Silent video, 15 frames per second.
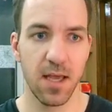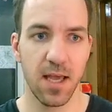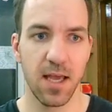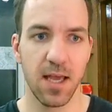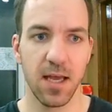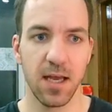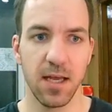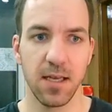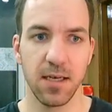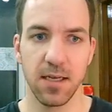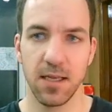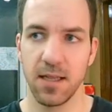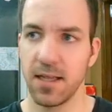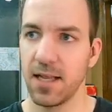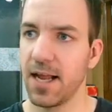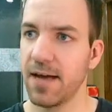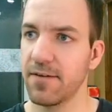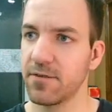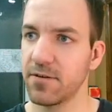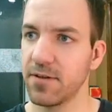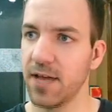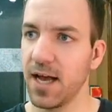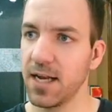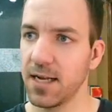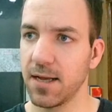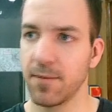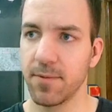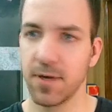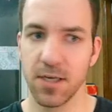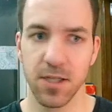And then after that,
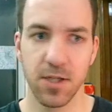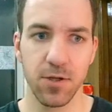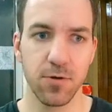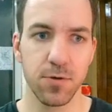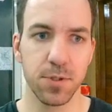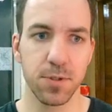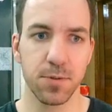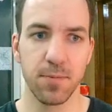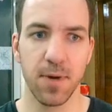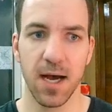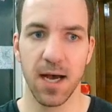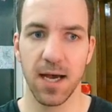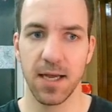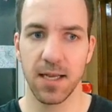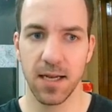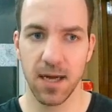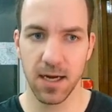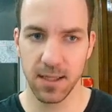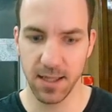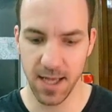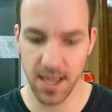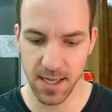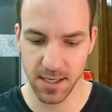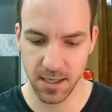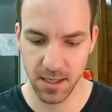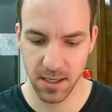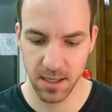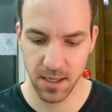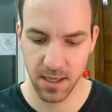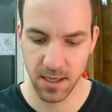I'm going to use my .let
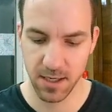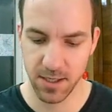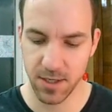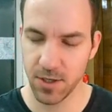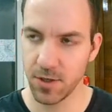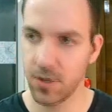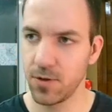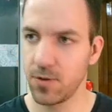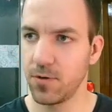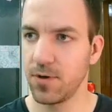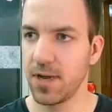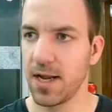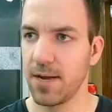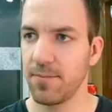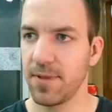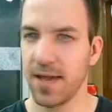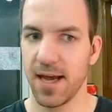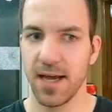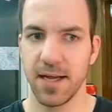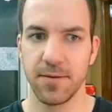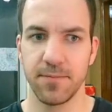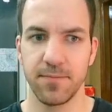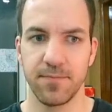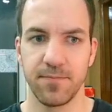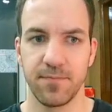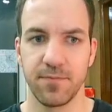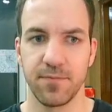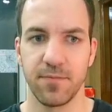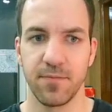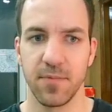to name that
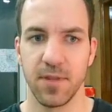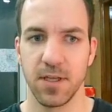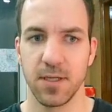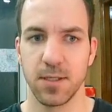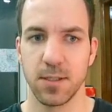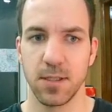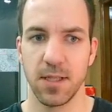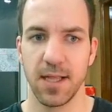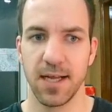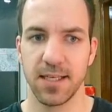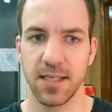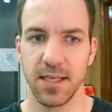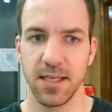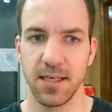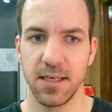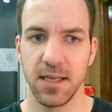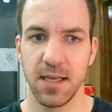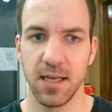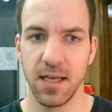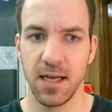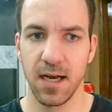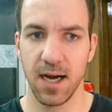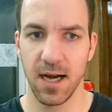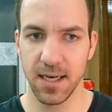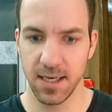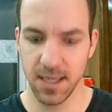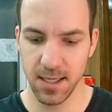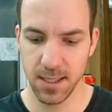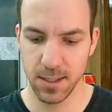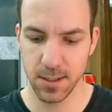selected
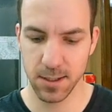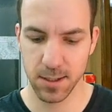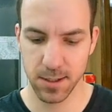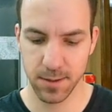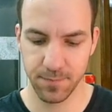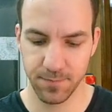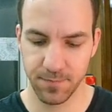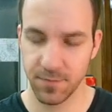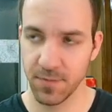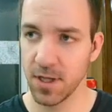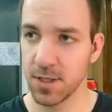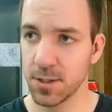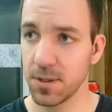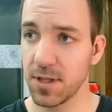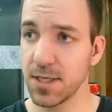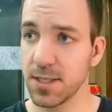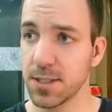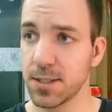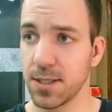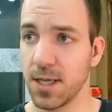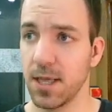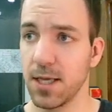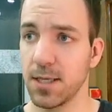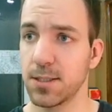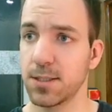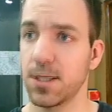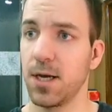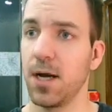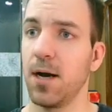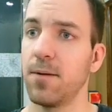IDs. So this is
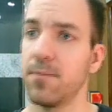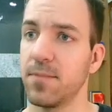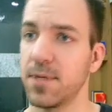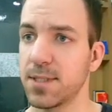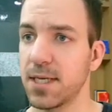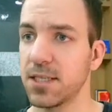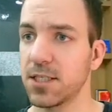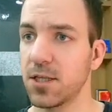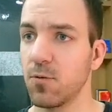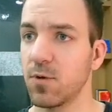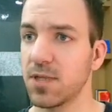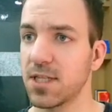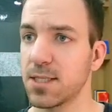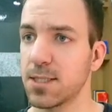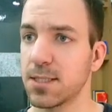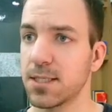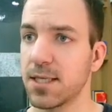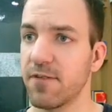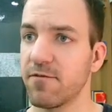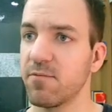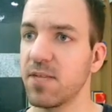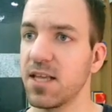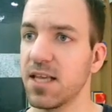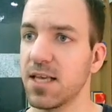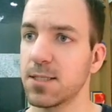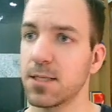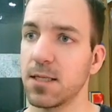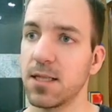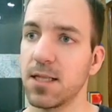essentially what this is giving me is a